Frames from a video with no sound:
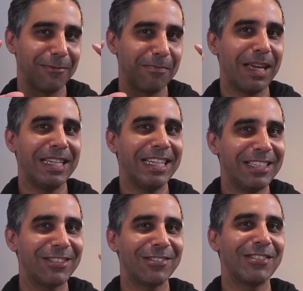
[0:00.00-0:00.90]

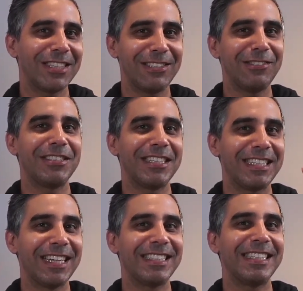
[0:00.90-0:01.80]
making sure the user
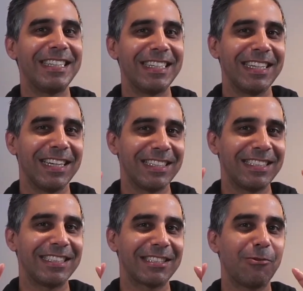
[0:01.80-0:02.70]
doesn't
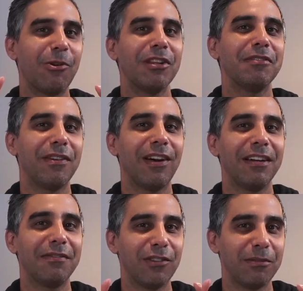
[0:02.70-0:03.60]

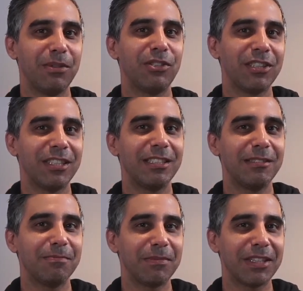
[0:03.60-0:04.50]
disqualify for
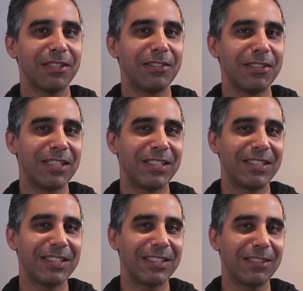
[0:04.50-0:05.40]
emissions,
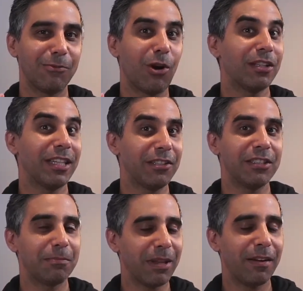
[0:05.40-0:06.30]
because while they
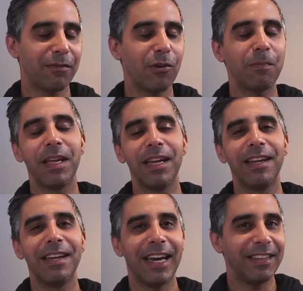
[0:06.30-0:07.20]
use the platform,
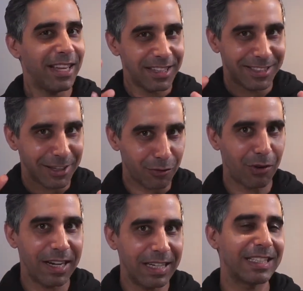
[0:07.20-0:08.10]
And that's
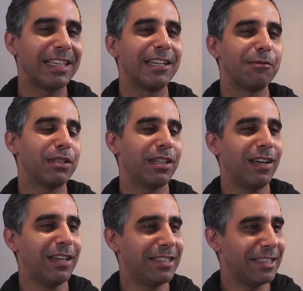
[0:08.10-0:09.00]
great, but
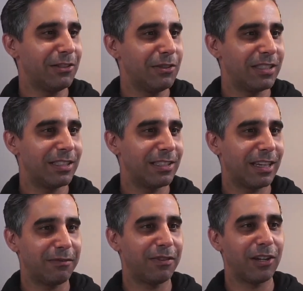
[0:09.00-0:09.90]
I as a
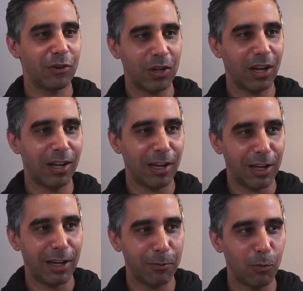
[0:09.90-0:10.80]
user have found
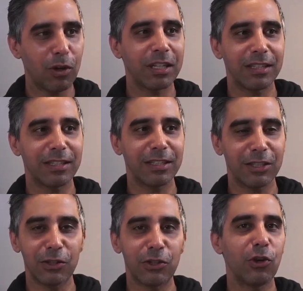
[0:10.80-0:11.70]
I want
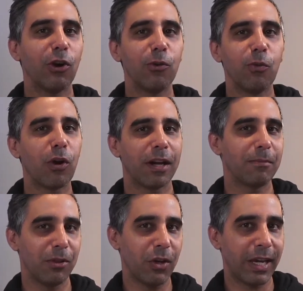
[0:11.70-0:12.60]
to know what
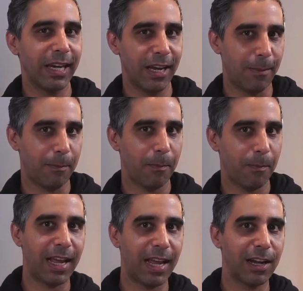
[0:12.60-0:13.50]
I'm locking up,
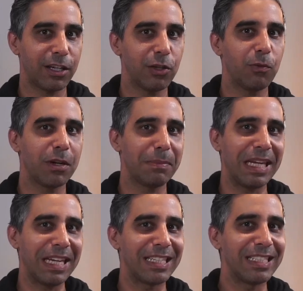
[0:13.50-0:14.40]
and I don't want to
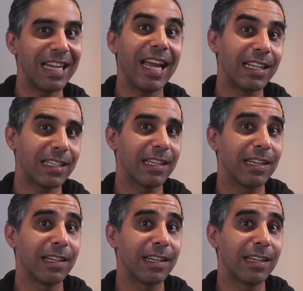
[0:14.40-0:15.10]
be in debt